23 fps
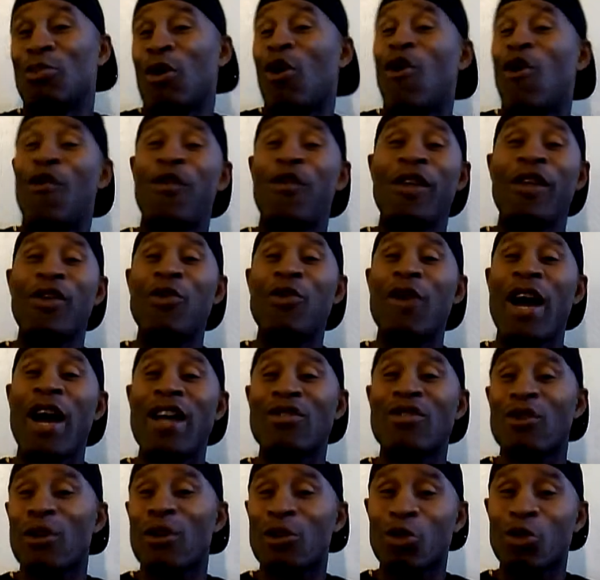hopefully you
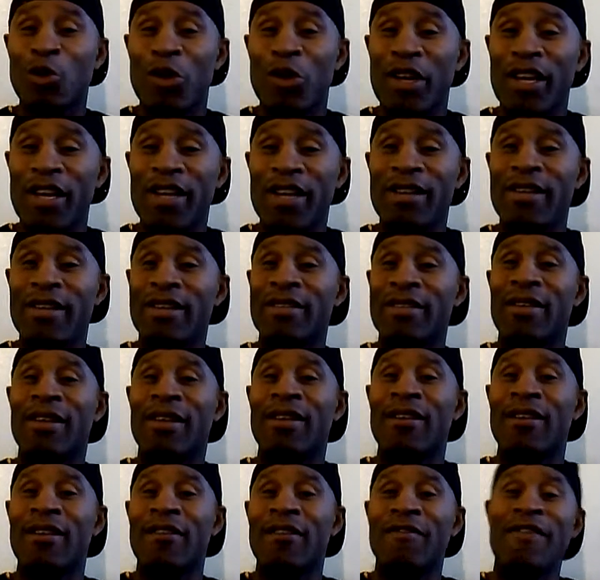guys are intrigued
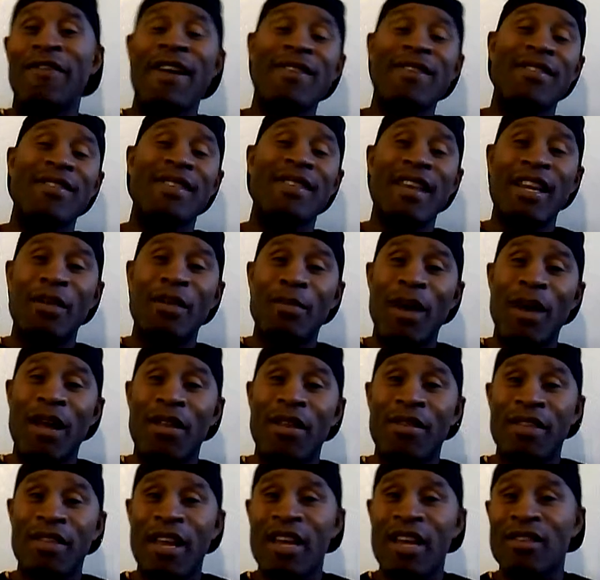and fascinated by
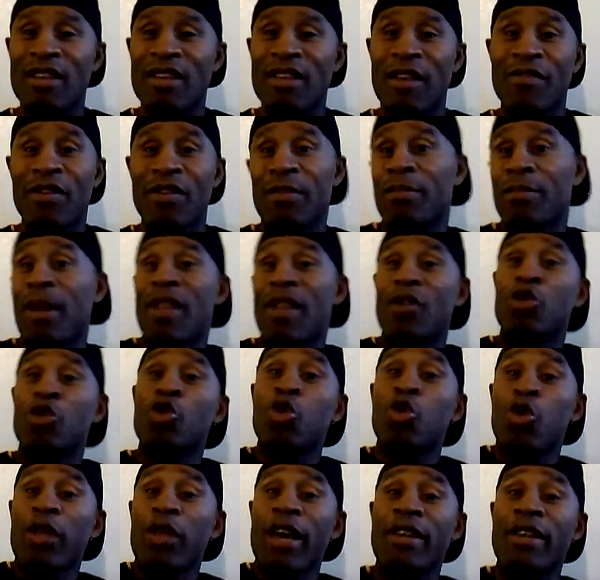by the
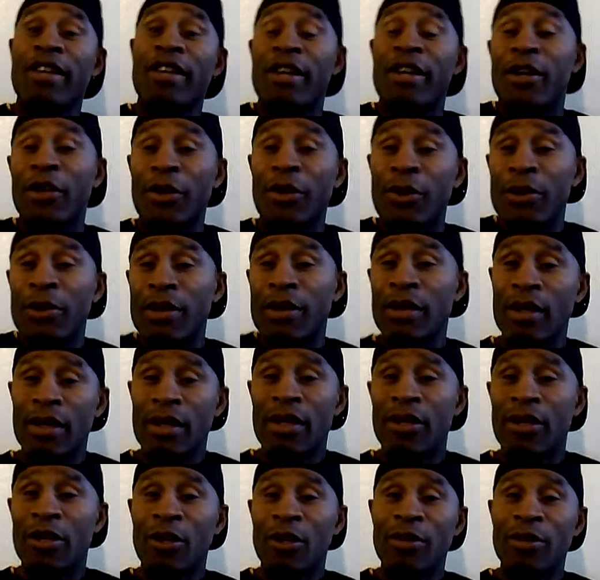truth I tell you.
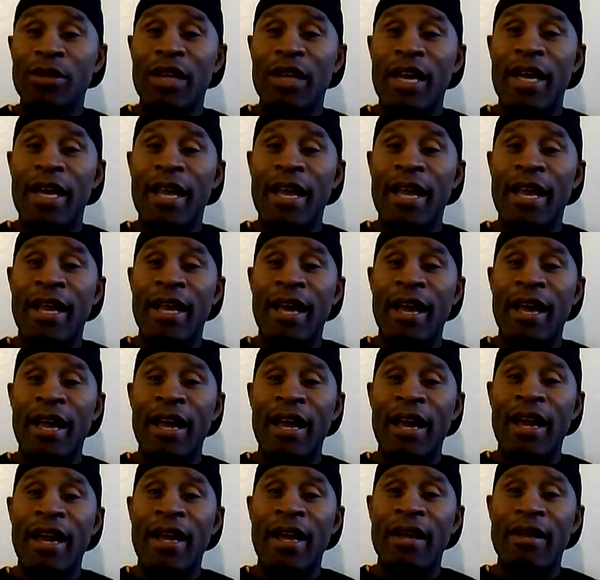You know what I'm saying? And
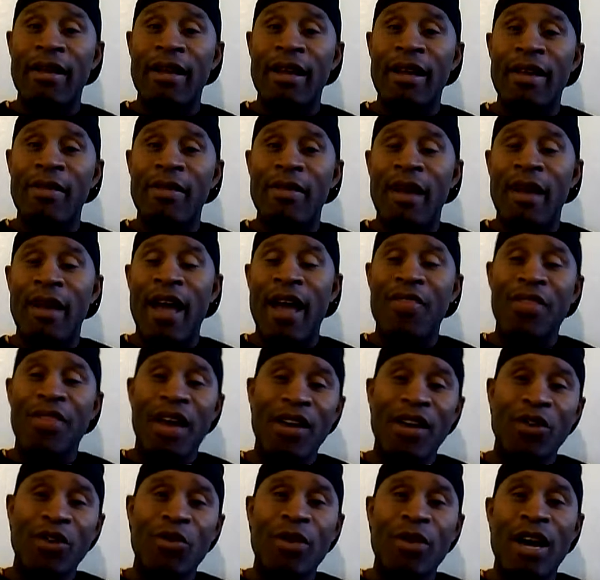I
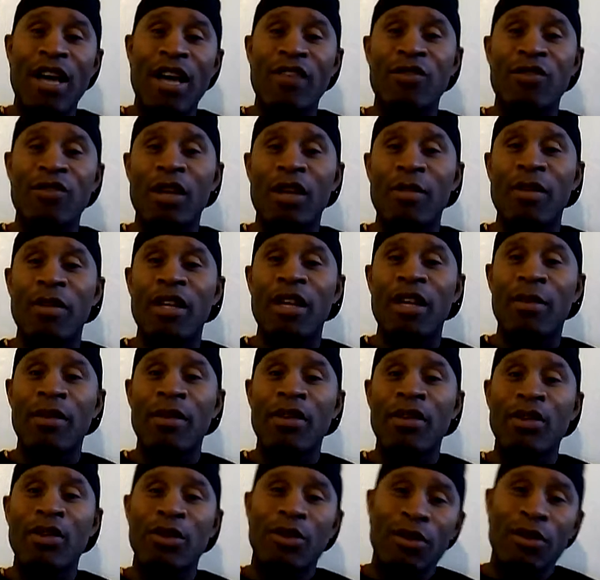thank you guys for letting me come
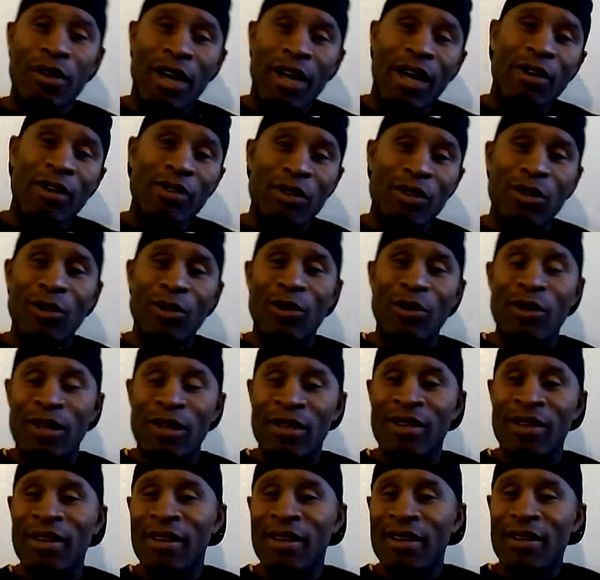into your household
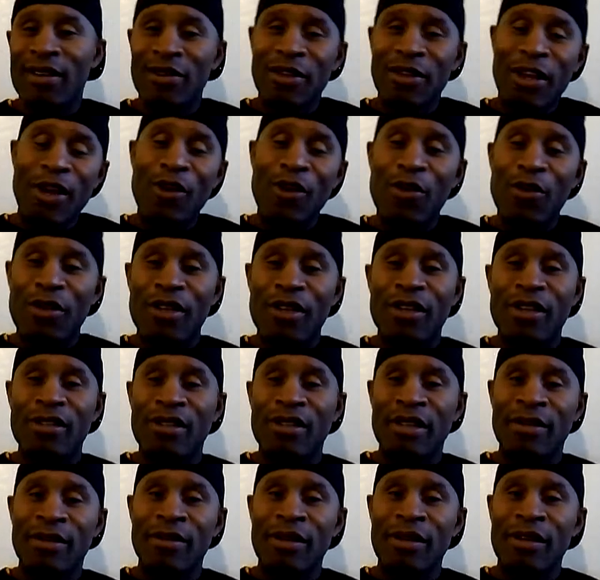and tell you this.
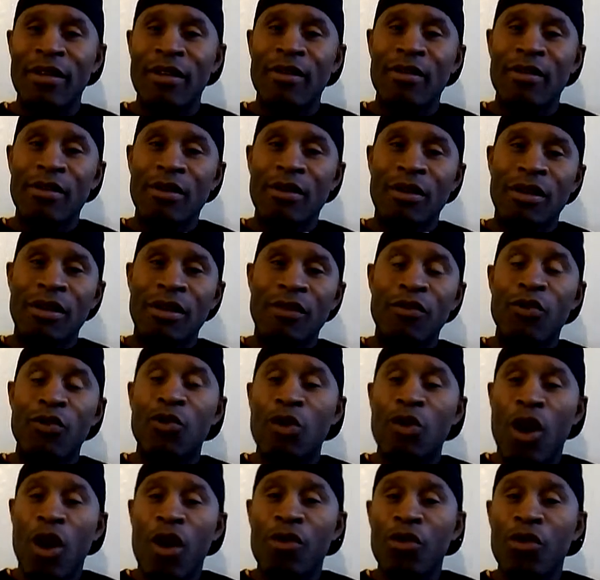And if
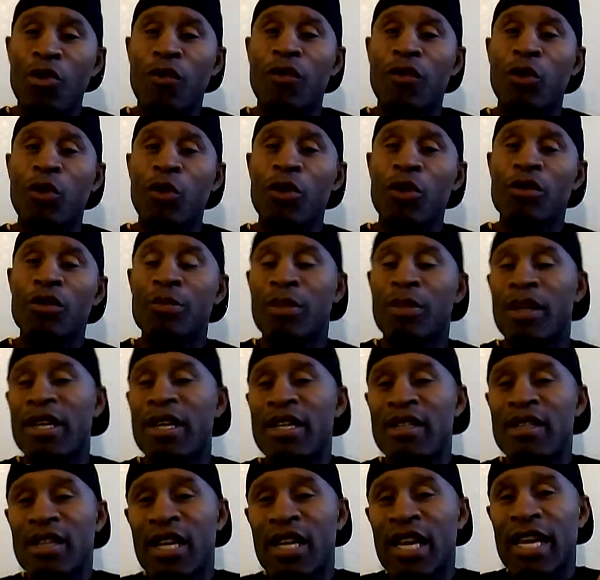you are new viewers,
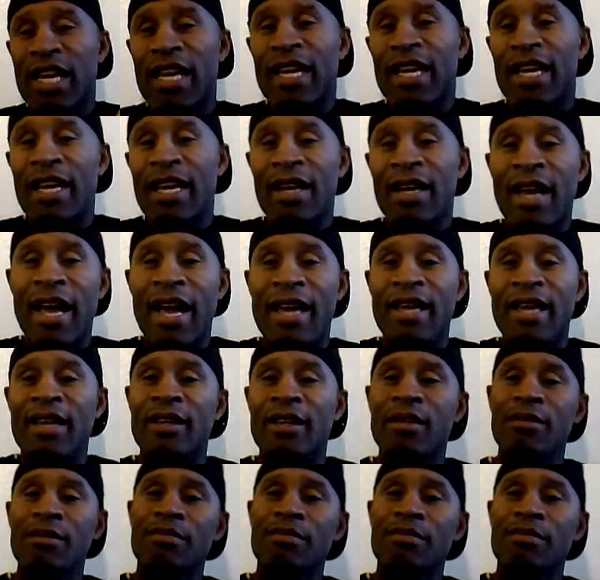please click and like